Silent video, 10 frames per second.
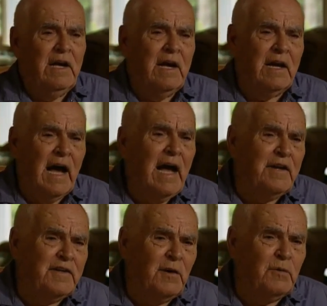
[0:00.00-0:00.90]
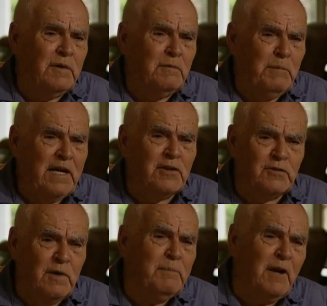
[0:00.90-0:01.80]
And I had to being a
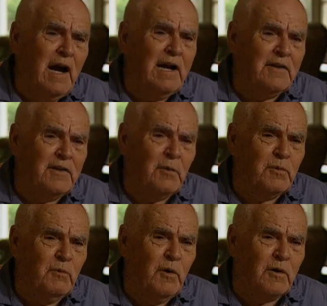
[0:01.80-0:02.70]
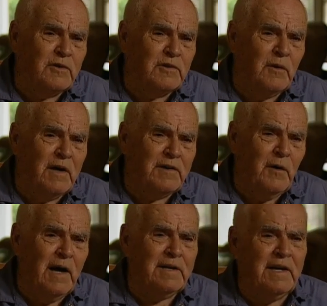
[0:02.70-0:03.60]
sweeper, I had to tote the water. So I'd
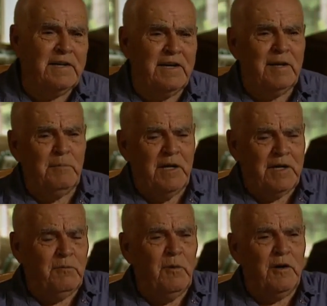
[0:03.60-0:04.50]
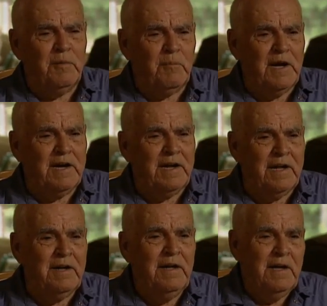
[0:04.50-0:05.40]
go out there and get a bucket of water and bring it
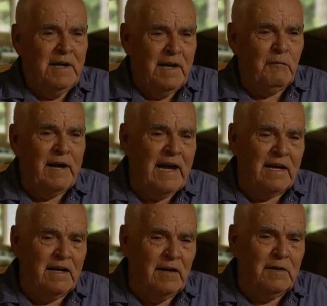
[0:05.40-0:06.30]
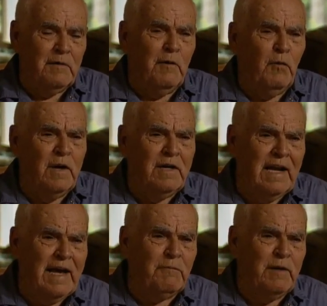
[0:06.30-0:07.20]
in. And we had a little a wooden
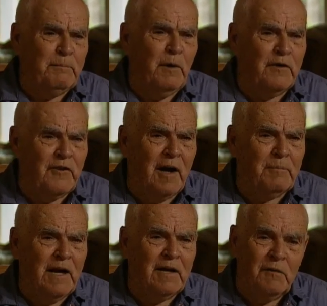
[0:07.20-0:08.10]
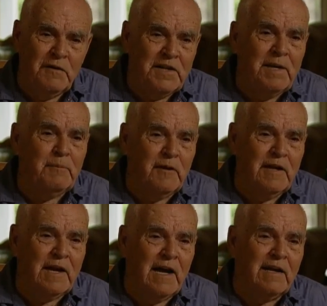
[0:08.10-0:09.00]
lid we'd put drop down over to keep the
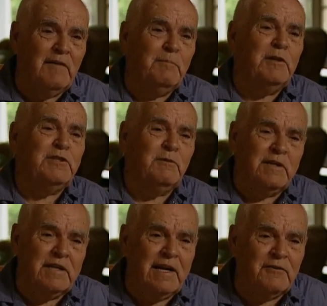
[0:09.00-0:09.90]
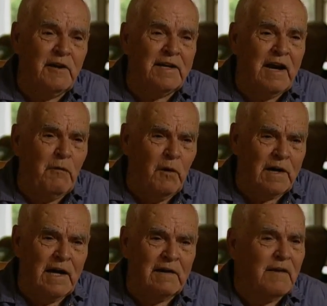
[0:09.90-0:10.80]
lint out of it. But you went there and drank
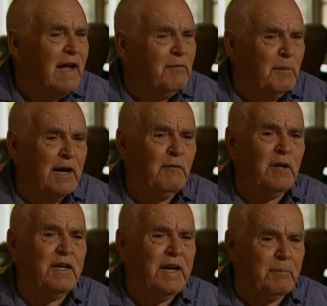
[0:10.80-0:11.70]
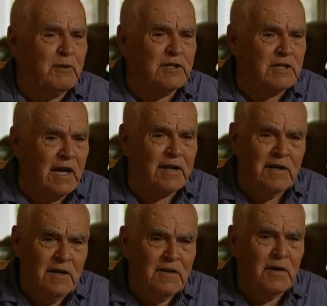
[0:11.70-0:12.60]
water out of it. Everybody was a dipper, just like
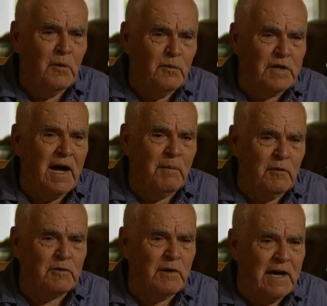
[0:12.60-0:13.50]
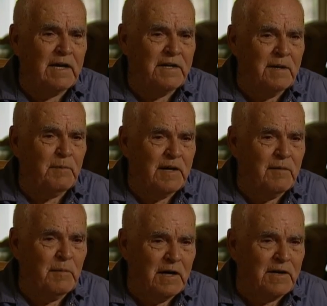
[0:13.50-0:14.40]
the old time was. We had a dipper, and
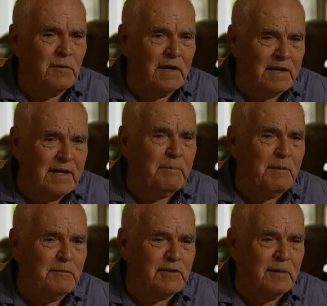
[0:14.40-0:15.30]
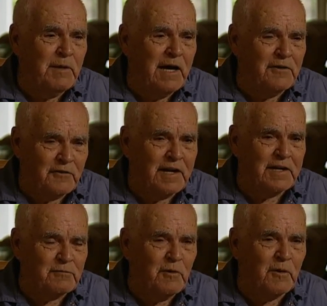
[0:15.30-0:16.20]
everybody go there and dip him some out and drink
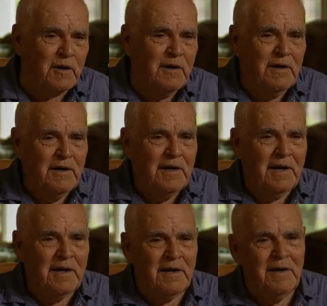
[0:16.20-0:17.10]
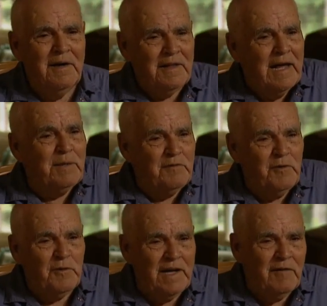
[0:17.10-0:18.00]
his water. And uh, that was
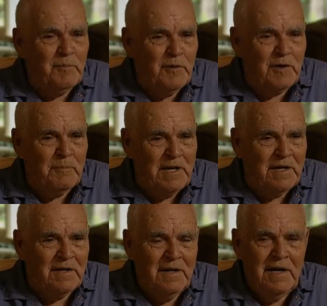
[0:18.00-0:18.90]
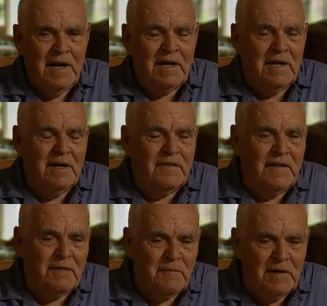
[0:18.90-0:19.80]
before they ever put them in. And uh,
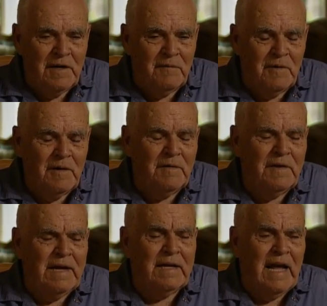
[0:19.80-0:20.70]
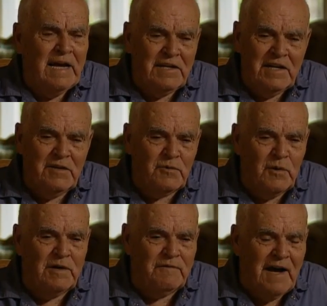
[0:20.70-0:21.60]
then whenever, in
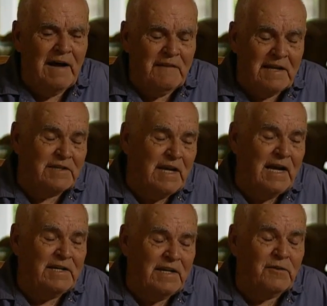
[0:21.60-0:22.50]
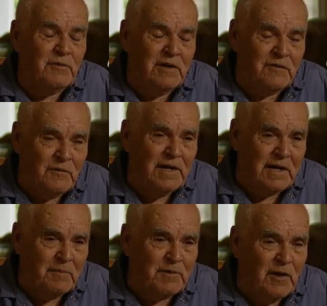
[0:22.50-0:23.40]
1925, that is 1923
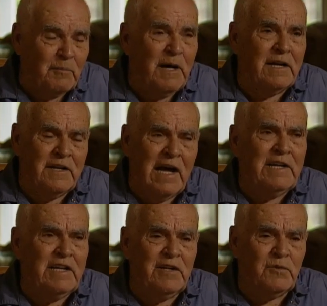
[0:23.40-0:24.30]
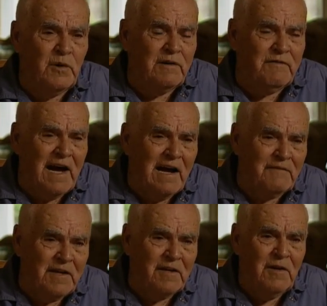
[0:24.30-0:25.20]
and I'm talking about, 1925
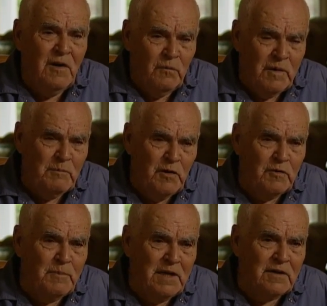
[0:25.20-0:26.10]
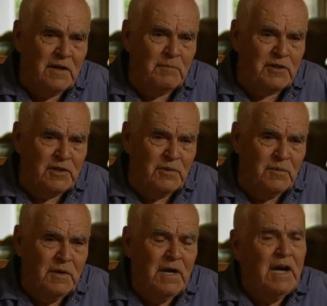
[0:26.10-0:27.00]
then, we moved to mill number
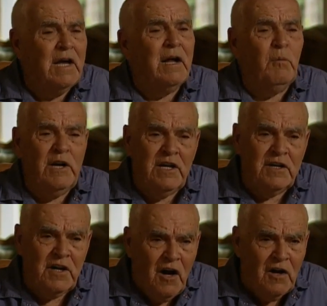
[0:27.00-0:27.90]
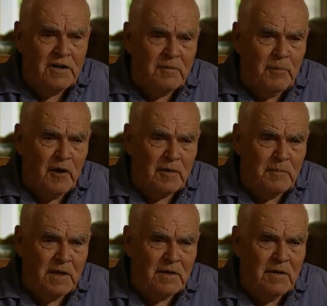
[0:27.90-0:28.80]
two, and I went in the carding
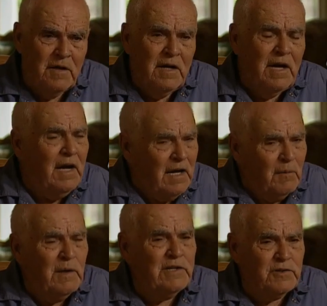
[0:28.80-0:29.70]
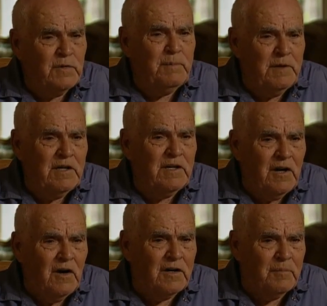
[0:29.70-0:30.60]
department. And I went sweeping in the
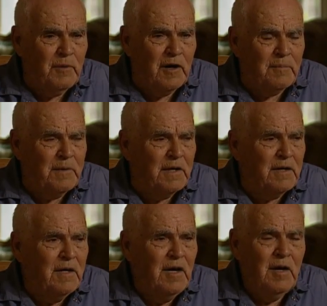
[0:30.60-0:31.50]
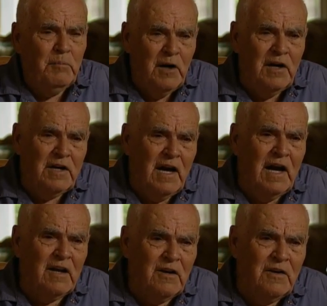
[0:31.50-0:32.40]
carding department. But
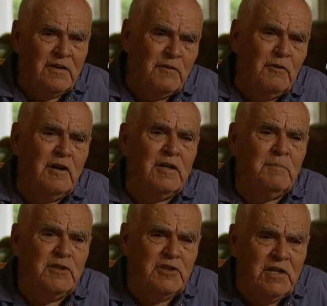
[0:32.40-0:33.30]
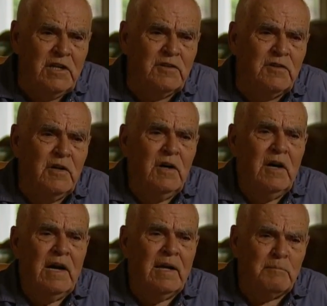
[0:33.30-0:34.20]
I learned to run the machines
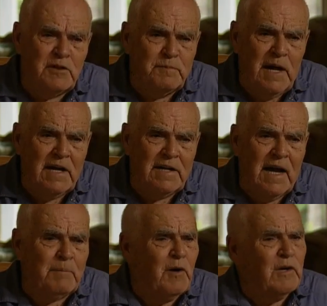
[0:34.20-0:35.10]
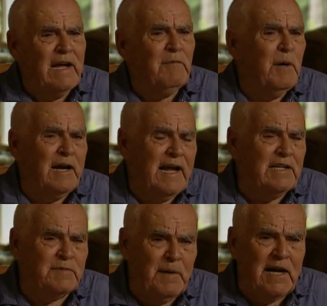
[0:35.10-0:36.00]
in my spare time. Cause everybody
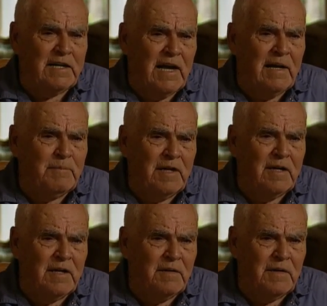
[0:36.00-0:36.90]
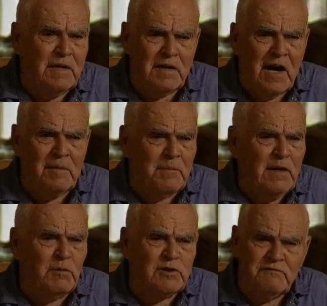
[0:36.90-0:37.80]
had spare time then. The cotton
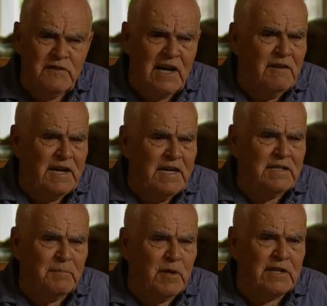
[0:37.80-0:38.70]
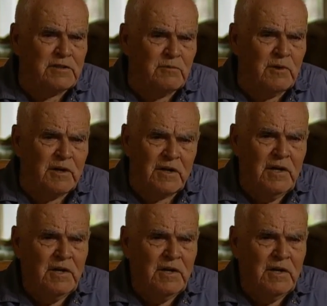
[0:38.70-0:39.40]
mill was a very easy place to work.